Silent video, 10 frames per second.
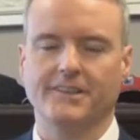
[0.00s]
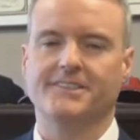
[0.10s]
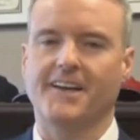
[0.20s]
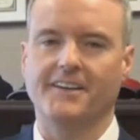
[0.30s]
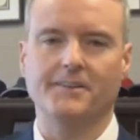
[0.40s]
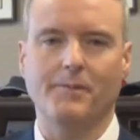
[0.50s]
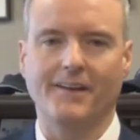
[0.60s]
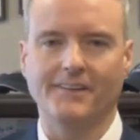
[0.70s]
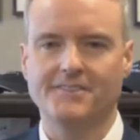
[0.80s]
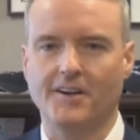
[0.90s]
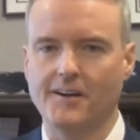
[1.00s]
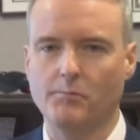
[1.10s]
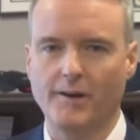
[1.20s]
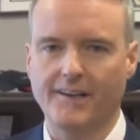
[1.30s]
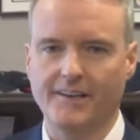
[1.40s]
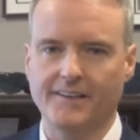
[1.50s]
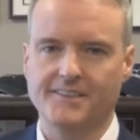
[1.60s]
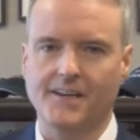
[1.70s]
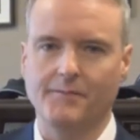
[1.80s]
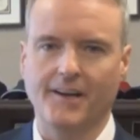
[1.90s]
real excited about Startup
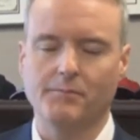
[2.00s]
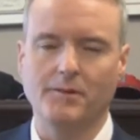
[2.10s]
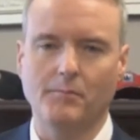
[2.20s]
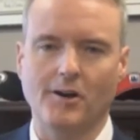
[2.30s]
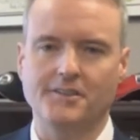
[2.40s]
Weekend that's coming up in